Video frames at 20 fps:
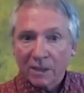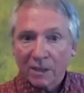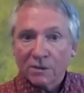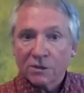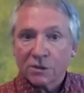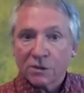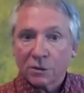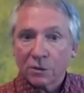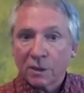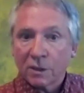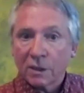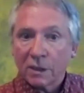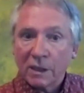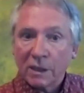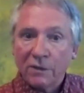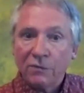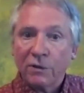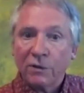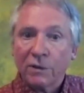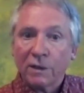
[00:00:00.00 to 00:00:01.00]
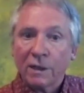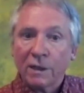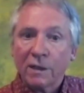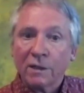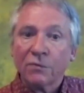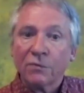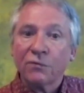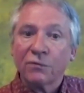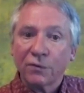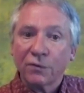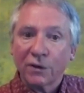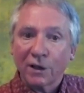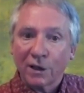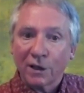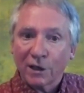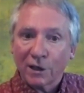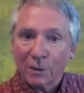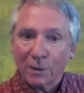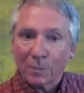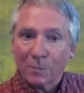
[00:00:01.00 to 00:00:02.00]
So that even if
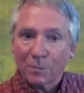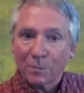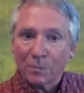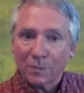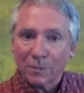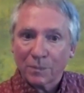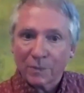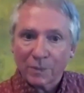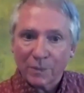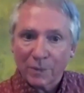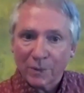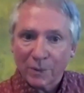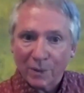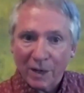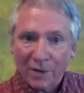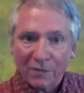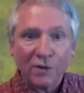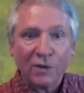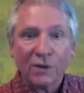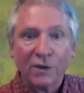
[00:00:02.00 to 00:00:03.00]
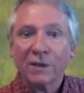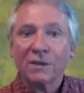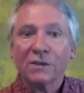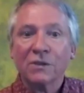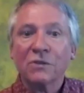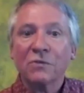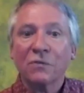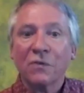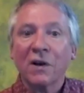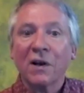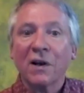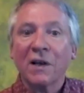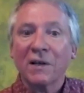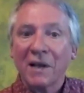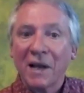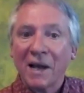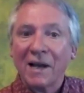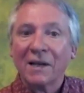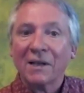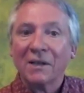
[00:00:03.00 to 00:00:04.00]
everything is fine
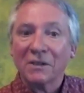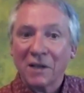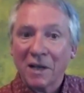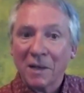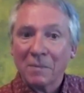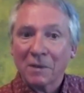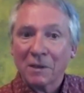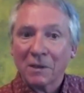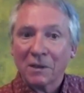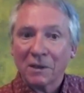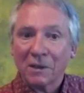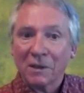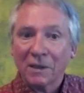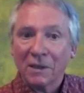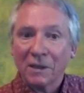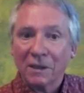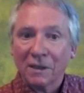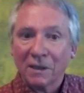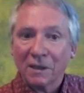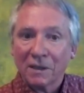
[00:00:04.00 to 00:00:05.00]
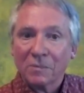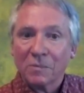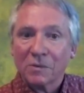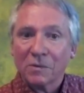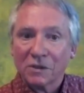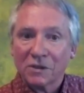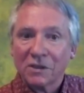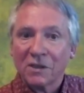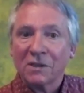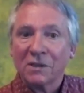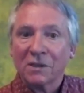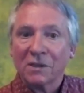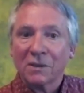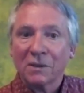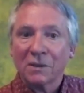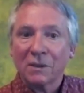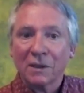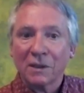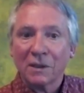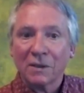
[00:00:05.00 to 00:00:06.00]
academically,
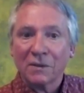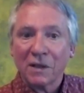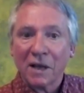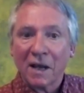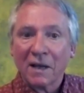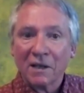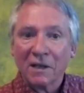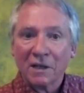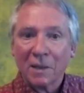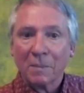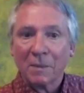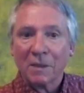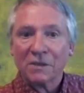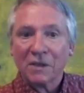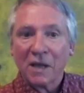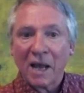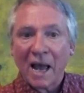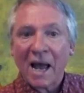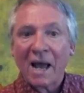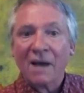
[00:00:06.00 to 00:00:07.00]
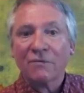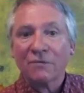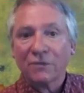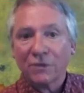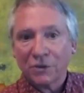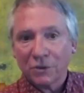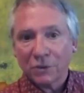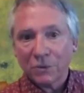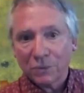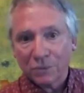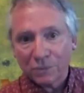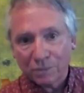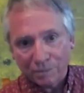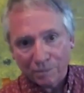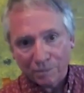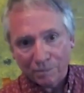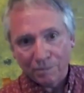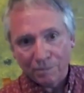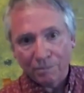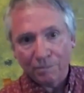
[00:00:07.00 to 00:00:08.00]
still the academics have to
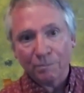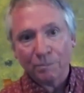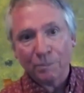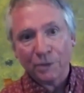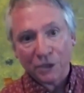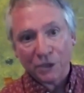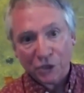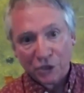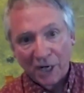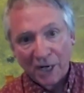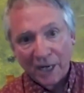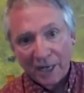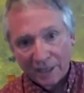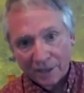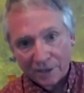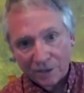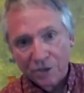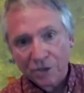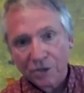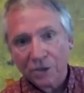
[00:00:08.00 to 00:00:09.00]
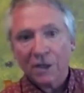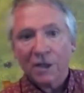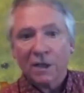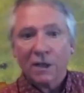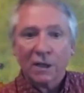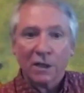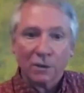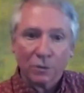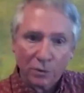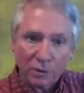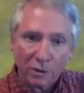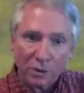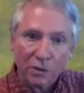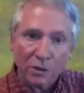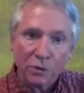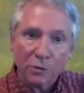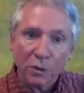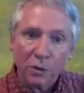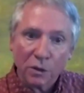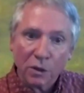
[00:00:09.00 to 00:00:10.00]
be changed in order
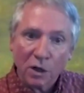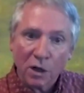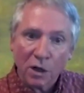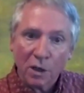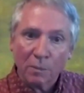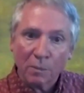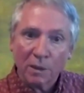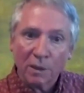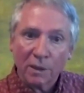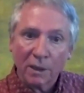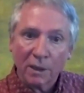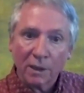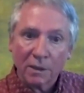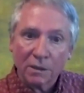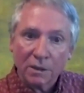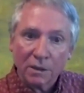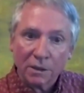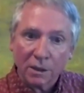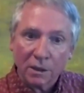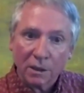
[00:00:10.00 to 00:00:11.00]
to accommodate